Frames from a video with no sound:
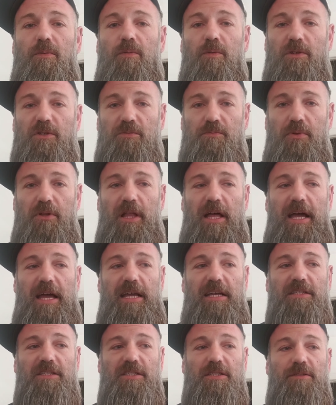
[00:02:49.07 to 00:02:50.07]
was
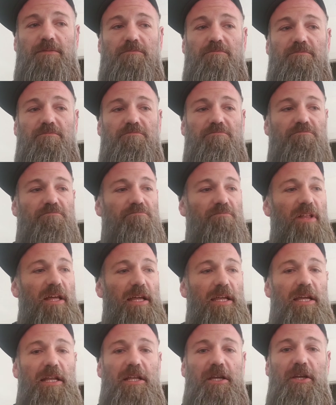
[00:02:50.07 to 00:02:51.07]
placed,
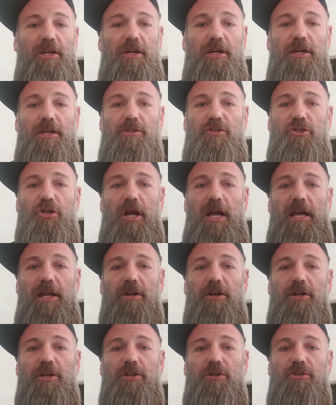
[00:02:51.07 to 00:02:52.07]
like any good
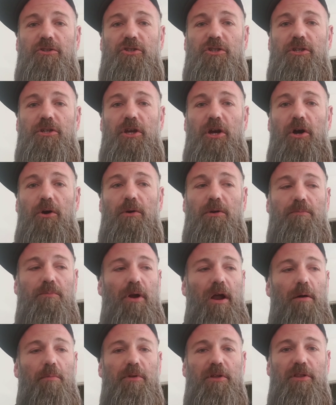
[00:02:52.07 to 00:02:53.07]
trader, you should go and
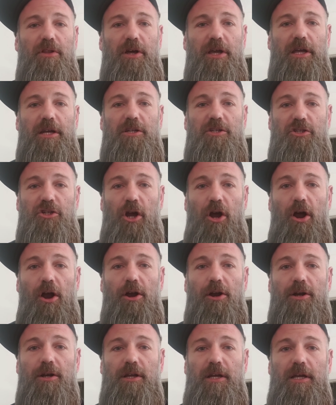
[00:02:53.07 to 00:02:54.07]
probably look at a
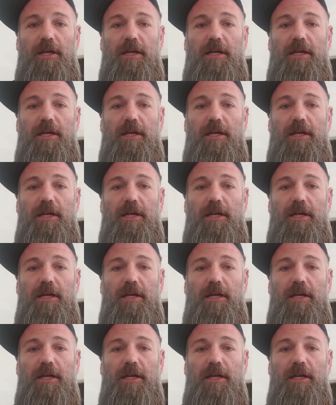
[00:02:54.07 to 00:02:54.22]
chart